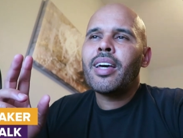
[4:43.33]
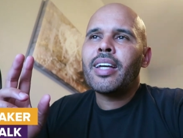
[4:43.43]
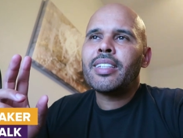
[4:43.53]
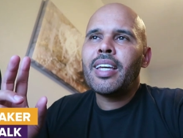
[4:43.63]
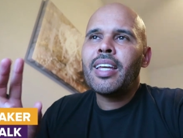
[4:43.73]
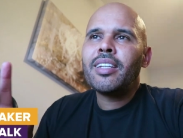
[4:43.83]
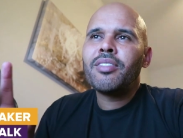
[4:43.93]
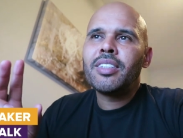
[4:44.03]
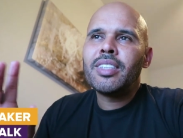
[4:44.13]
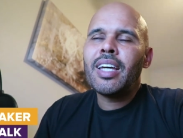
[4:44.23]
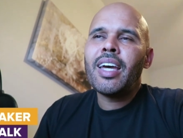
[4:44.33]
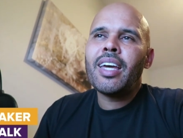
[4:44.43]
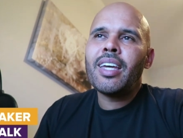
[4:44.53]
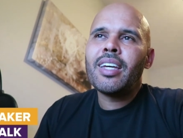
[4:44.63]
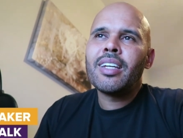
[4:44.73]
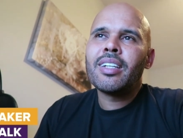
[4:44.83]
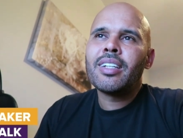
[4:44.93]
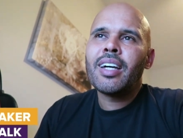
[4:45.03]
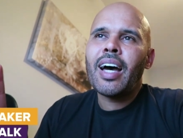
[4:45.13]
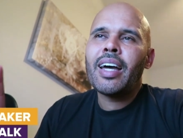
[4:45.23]
At the end of the day,
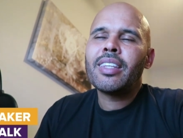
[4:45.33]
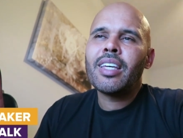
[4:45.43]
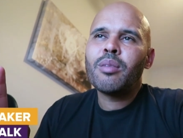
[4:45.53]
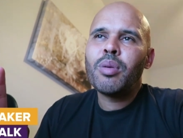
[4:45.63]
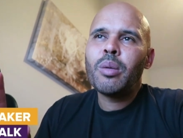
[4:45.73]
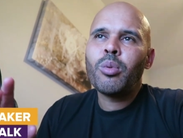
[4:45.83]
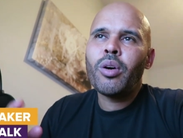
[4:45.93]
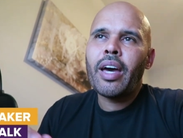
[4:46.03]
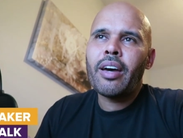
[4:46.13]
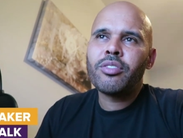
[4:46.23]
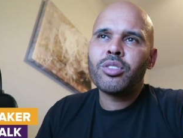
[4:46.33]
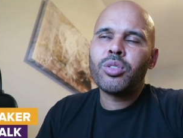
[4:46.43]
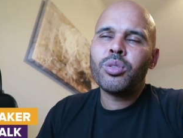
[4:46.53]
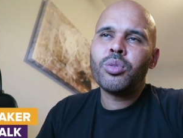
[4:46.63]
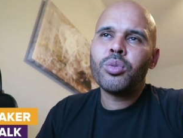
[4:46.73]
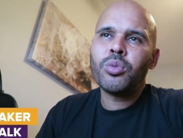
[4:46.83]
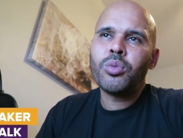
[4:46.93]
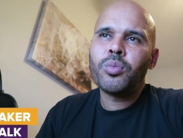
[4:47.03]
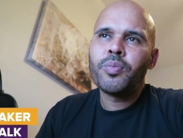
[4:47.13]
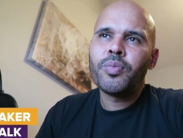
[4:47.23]
I think people have
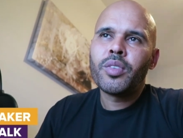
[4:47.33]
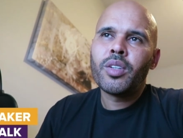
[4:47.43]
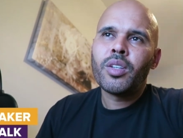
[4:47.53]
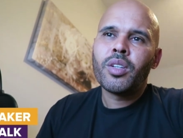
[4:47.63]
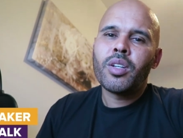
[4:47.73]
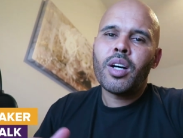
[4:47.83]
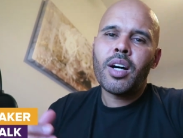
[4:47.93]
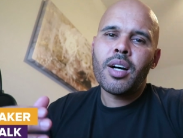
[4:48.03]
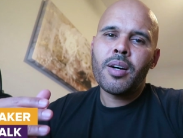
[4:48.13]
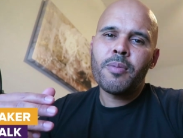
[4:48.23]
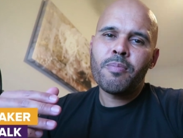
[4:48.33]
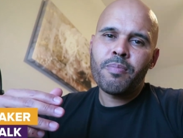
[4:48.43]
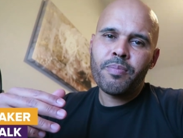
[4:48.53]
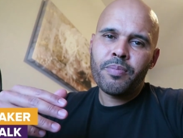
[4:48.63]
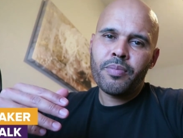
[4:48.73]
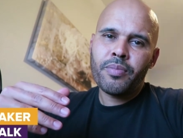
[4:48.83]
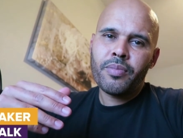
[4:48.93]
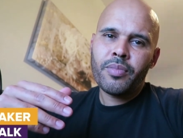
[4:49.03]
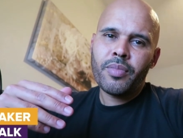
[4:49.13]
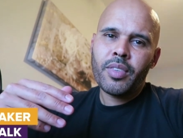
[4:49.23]
to um,
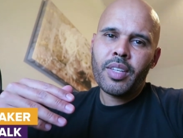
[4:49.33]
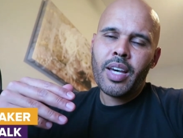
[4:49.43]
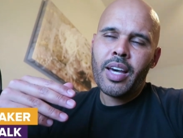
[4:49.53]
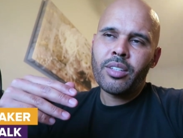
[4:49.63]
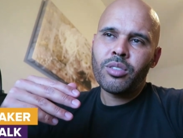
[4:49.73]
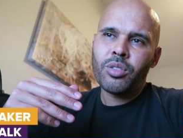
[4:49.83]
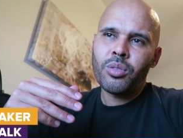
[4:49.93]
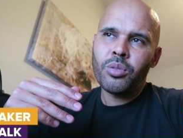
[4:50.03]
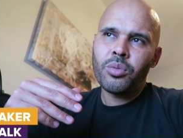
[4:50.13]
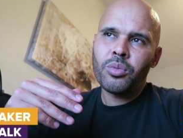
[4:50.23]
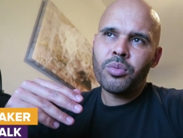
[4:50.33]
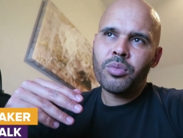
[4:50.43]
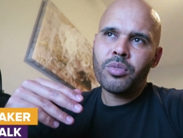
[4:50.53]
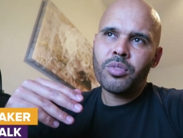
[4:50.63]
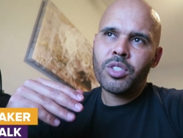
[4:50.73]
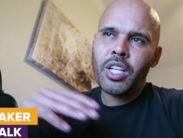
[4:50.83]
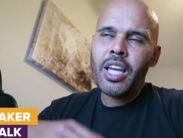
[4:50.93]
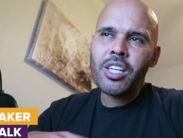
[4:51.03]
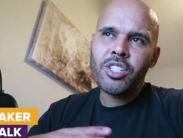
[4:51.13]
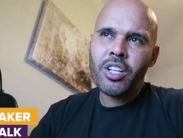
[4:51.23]
kind to
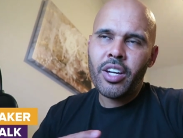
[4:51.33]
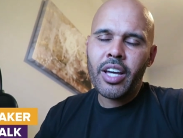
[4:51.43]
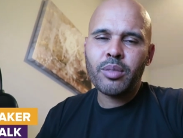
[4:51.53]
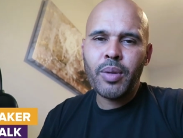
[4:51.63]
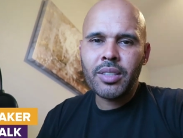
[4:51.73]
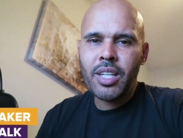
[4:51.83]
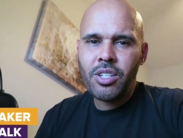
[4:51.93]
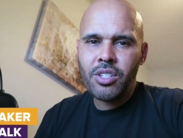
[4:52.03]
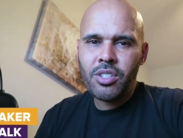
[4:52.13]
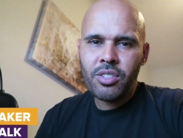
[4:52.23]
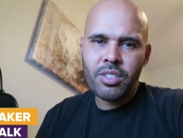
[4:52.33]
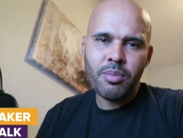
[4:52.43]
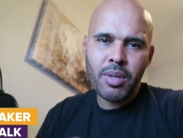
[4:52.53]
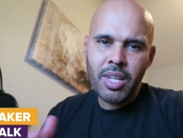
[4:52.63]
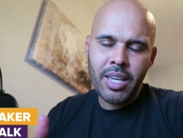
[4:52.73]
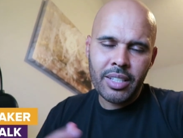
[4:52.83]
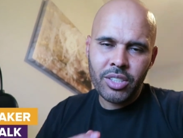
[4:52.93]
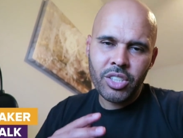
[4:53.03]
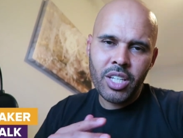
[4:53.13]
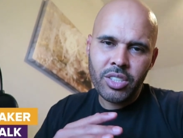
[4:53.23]
change their expectations. The media has
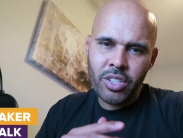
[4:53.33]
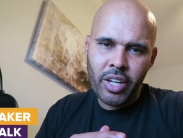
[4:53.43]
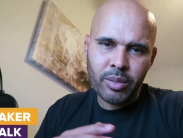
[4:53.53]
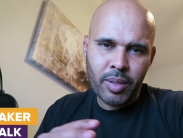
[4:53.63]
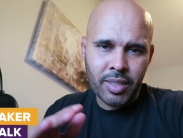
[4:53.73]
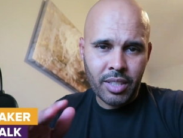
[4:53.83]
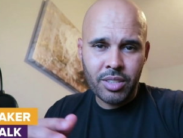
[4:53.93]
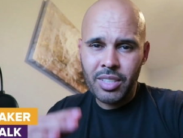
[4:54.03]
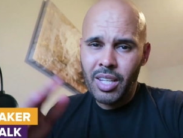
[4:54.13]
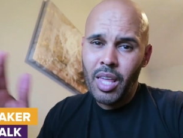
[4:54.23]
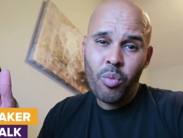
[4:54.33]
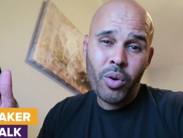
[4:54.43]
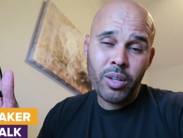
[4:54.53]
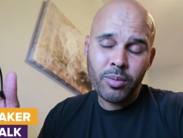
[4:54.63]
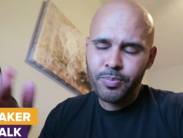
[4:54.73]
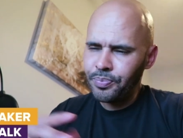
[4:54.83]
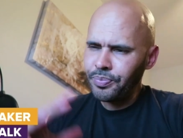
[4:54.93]
to change their expectations, and they will.